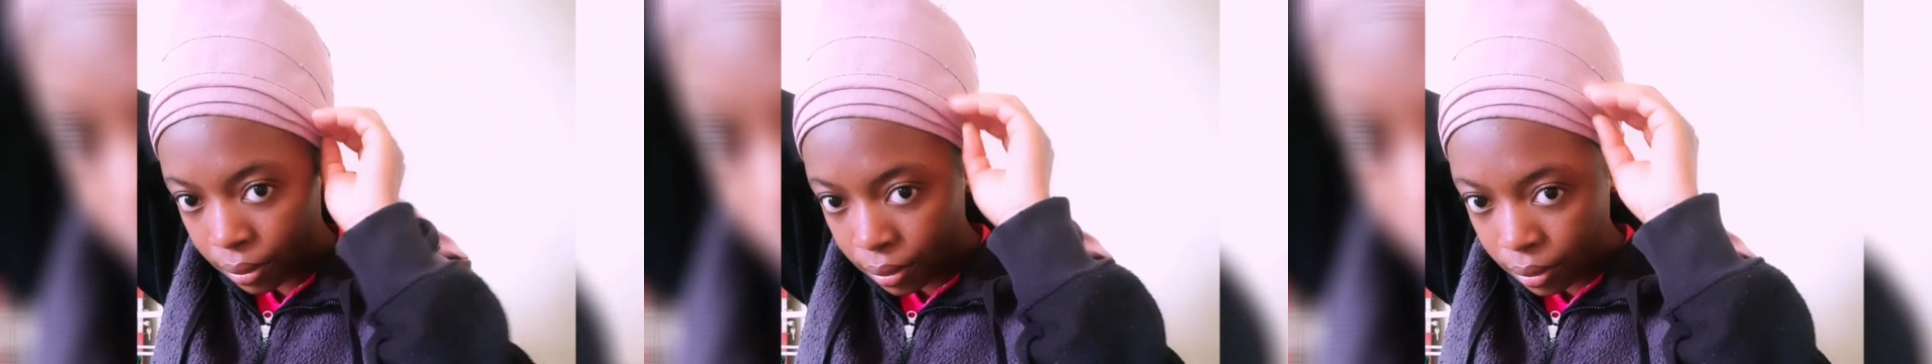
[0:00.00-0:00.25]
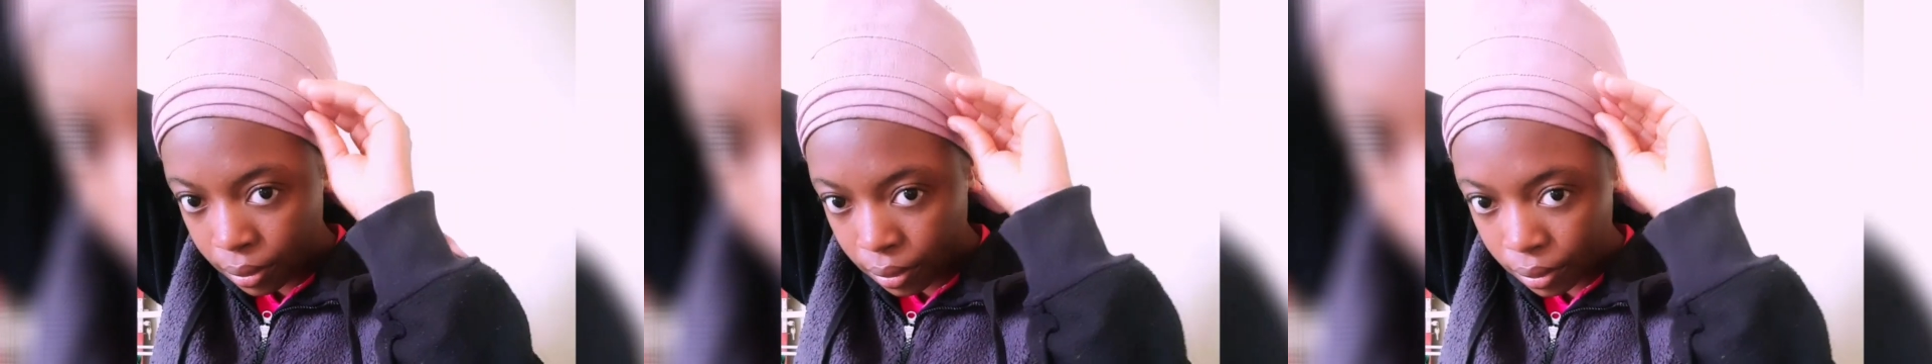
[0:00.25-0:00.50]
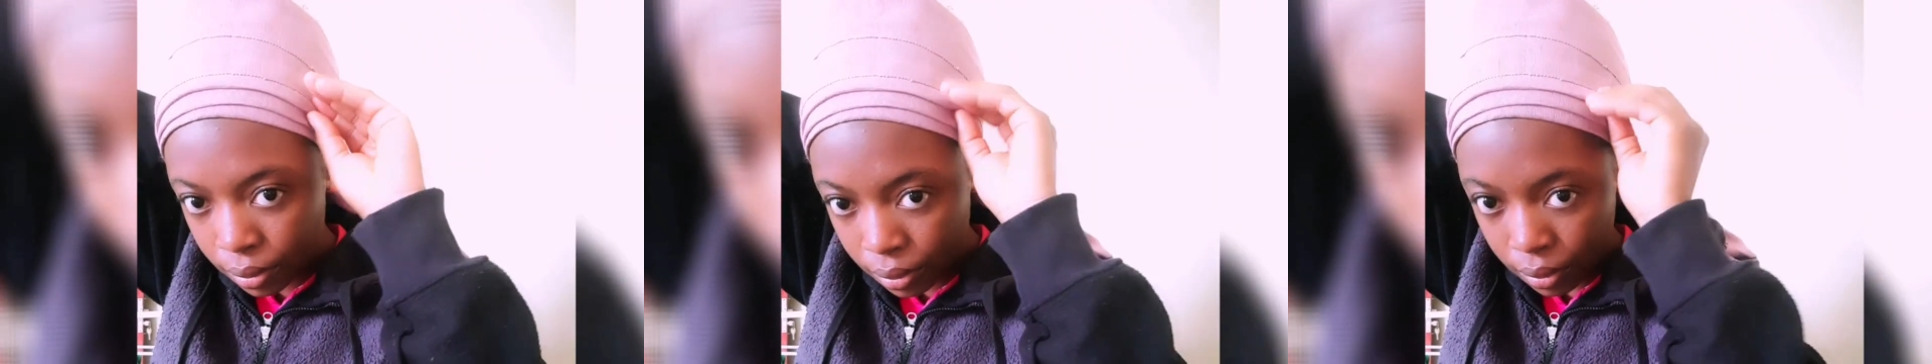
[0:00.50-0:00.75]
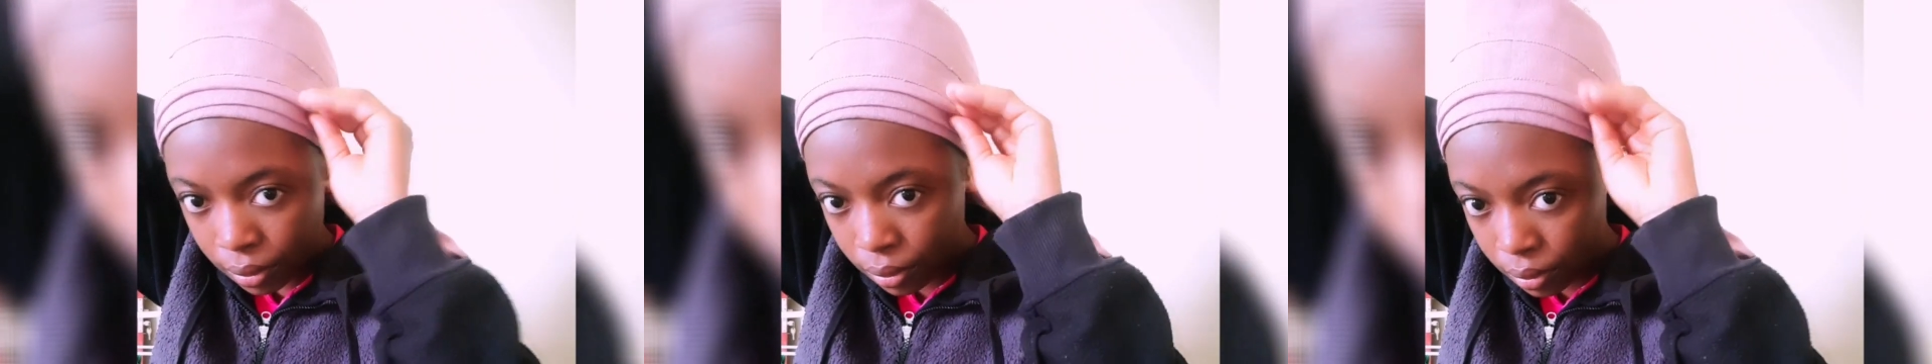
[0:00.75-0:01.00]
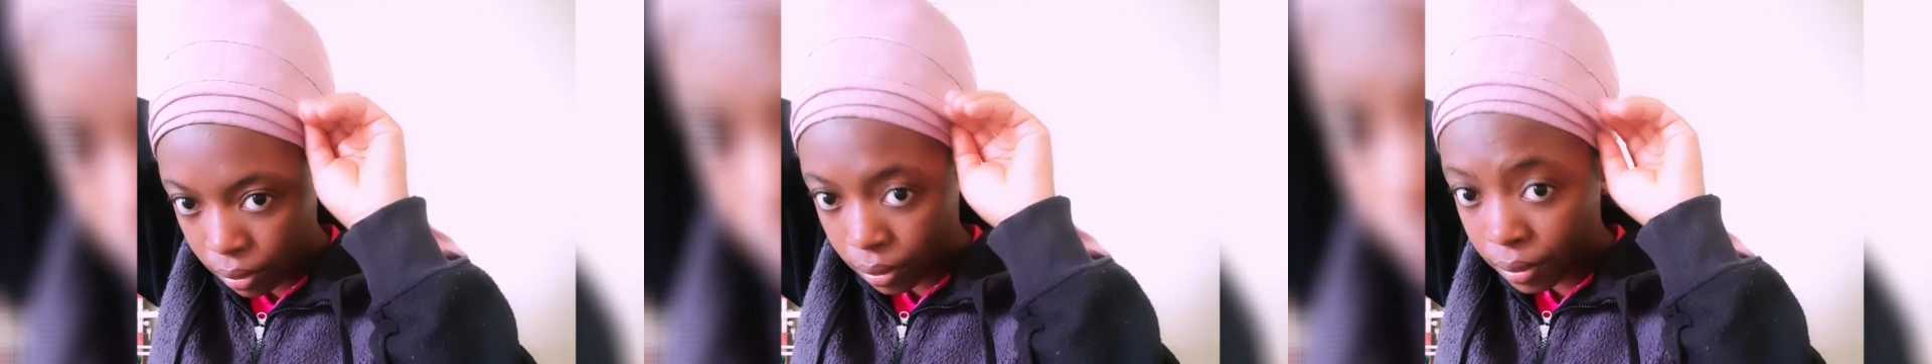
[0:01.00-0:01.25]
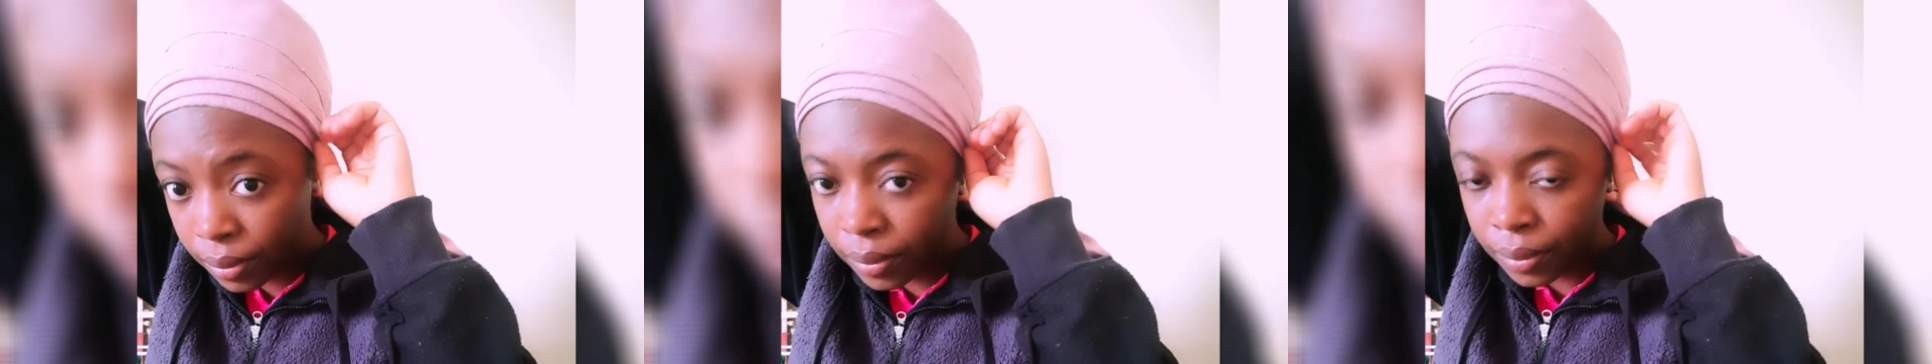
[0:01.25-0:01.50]
so I'll
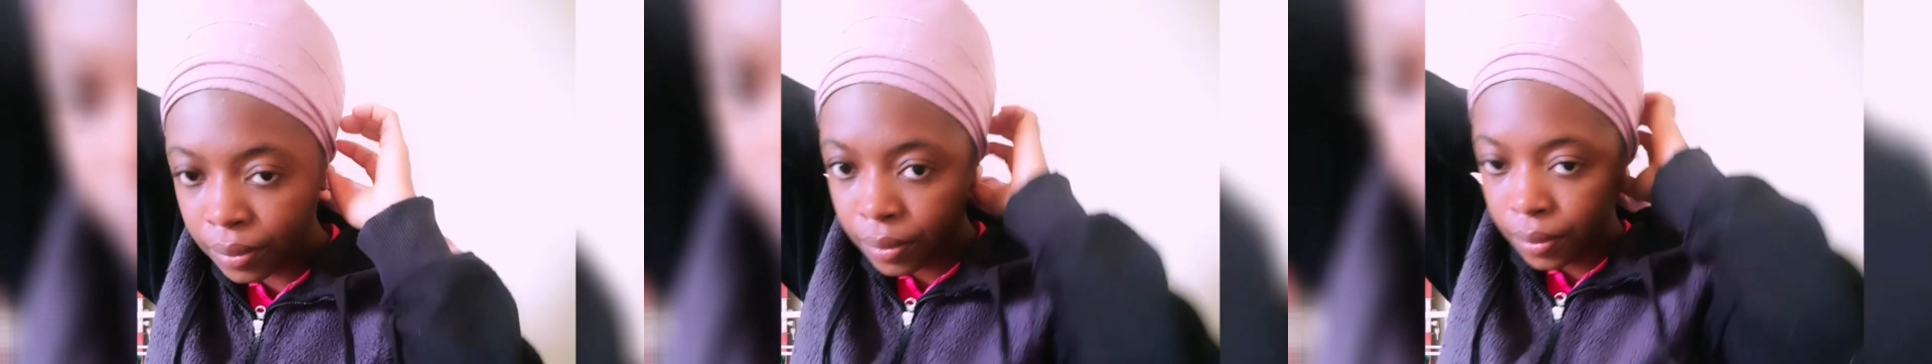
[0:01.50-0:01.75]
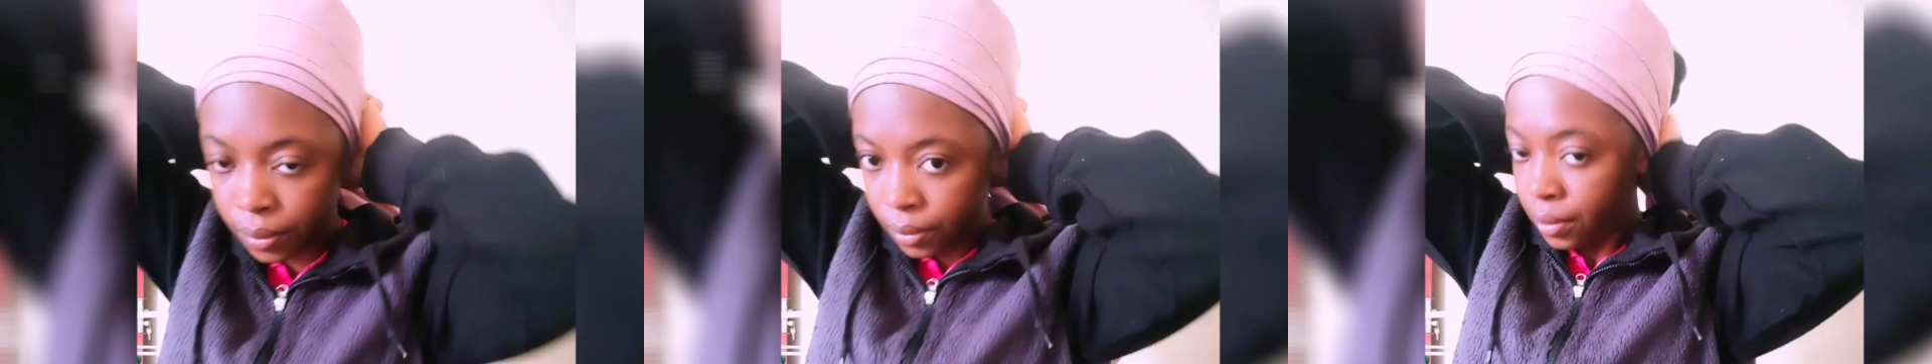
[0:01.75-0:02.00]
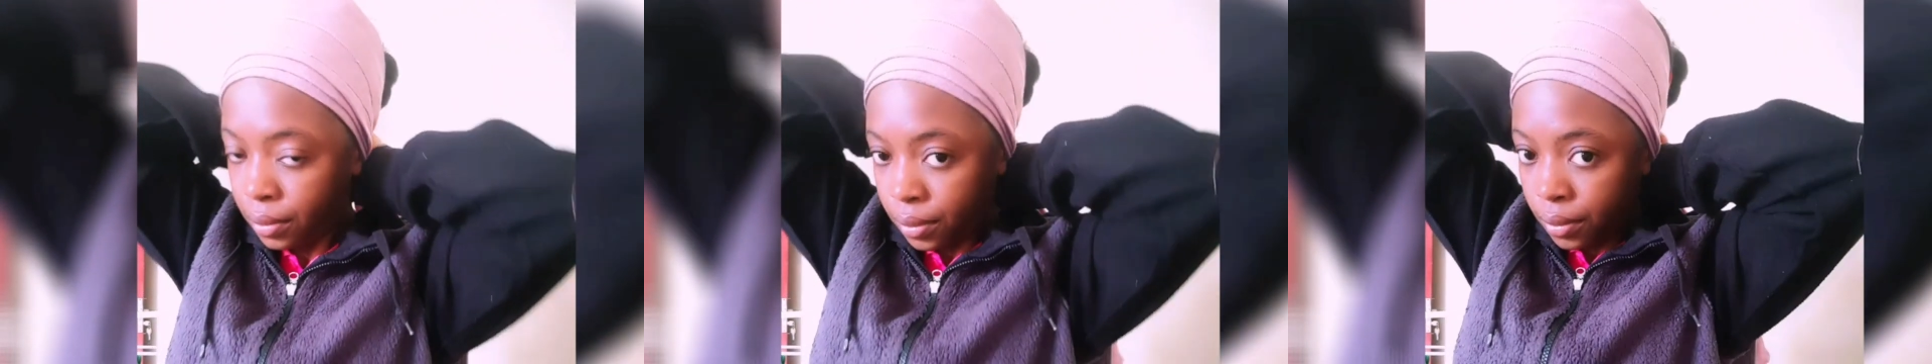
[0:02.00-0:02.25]
arrange them well